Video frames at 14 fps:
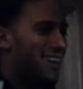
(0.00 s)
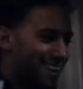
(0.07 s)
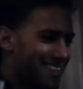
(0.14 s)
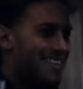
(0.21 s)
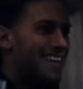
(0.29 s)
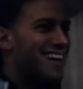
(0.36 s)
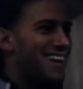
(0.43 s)
Yeah.
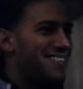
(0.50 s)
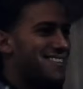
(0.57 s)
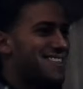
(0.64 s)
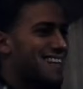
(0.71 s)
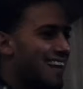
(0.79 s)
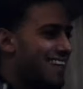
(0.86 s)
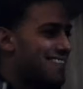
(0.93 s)
exactly. It was
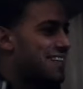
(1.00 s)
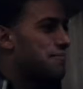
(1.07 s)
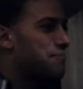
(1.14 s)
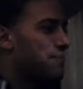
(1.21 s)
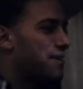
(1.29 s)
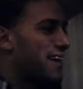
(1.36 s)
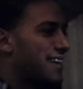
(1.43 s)

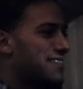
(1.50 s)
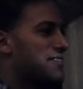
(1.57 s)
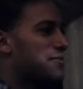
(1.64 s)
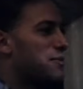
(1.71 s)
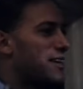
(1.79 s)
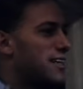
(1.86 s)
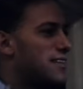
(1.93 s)
classic. Big
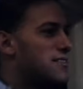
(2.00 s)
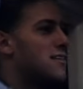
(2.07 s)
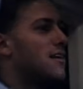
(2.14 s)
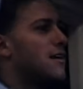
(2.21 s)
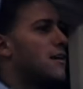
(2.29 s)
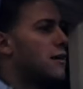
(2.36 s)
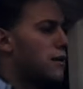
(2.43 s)
Swedes.
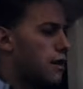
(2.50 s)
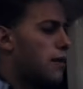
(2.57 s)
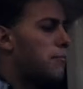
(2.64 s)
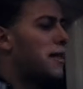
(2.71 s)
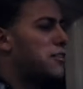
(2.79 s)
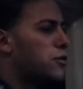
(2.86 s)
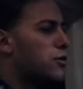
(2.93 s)
and
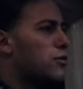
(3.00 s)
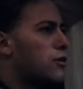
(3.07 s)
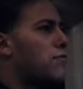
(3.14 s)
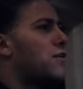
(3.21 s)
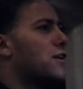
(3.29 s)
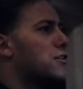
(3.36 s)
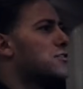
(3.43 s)
Matthew, go
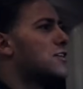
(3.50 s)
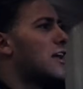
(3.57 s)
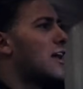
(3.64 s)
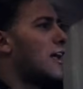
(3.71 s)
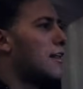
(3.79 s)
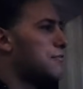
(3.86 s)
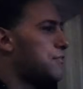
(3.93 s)
fuck yourself.